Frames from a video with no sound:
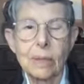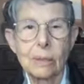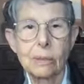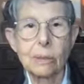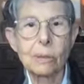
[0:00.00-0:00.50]

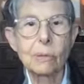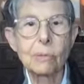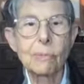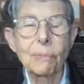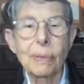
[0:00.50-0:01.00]

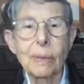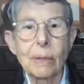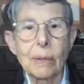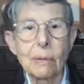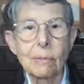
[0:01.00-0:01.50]
So
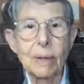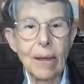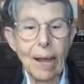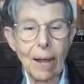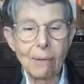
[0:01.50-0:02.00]
we
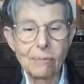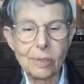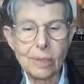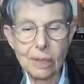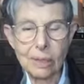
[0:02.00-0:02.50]
have
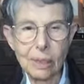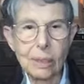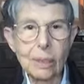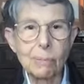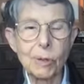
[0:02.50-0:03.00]
a
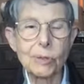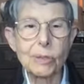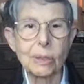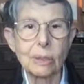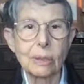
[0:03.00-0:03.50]
sudden
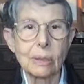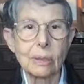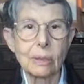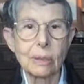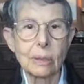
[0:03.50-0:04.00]
emotion,
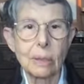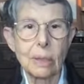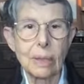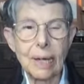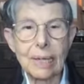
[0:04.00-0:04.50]

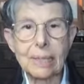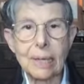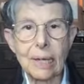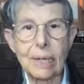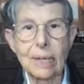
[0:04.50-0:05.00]
an
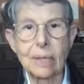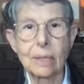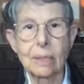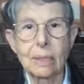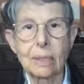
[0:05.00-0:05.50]
anxiety,
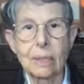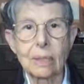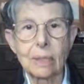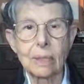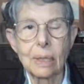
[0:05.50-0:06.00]

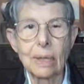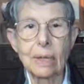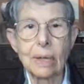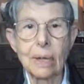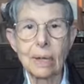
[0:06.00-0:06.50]
an
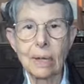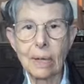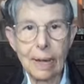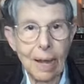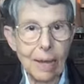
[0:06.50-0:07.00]

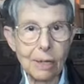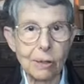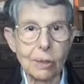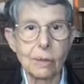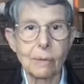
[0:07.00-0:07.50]
anger,